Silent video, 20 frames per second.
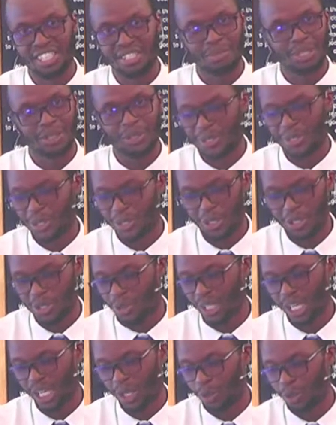because you don't
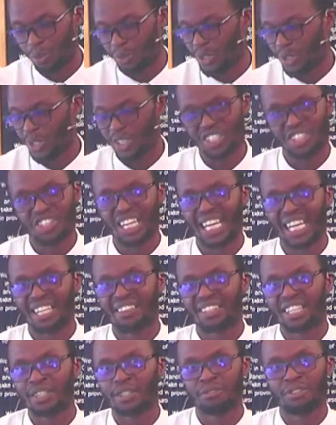own a home, don't try and
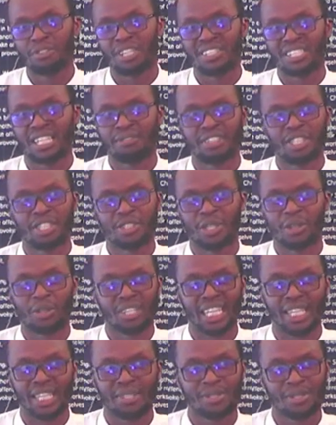think of yourself that you're not
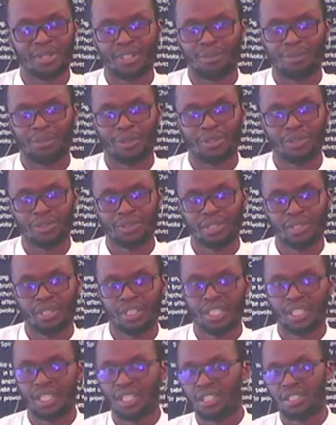like Solomon.
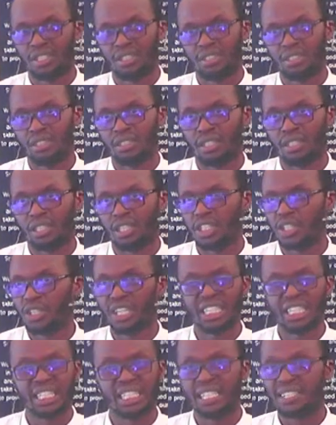You are
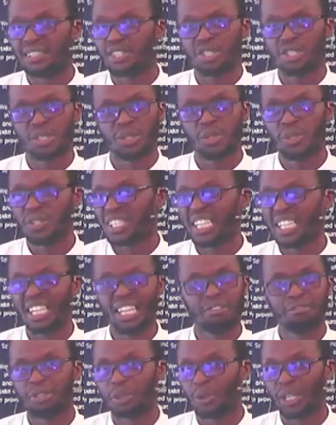in his shoes in
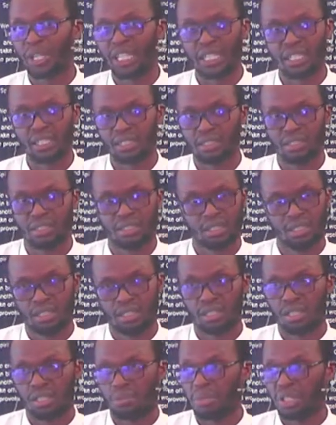every way
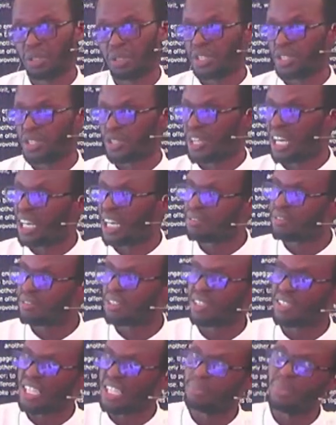because you have the
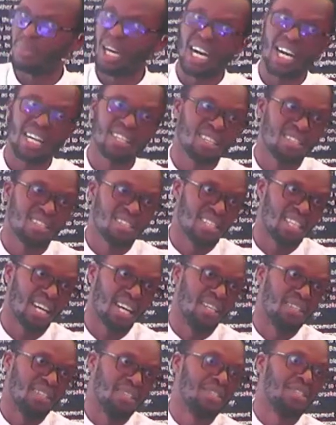same heart as he
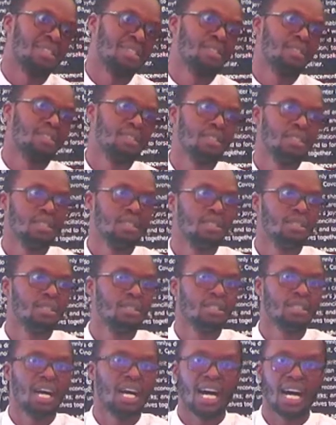has.
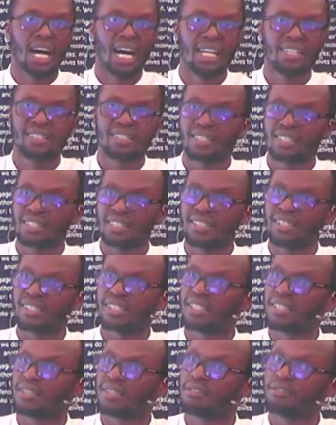A heart that
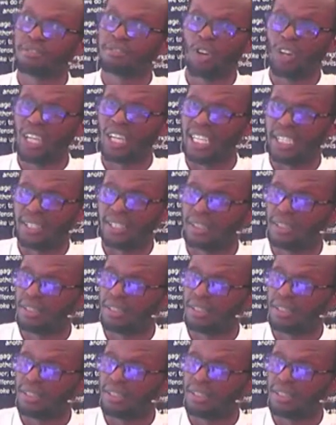is fallen.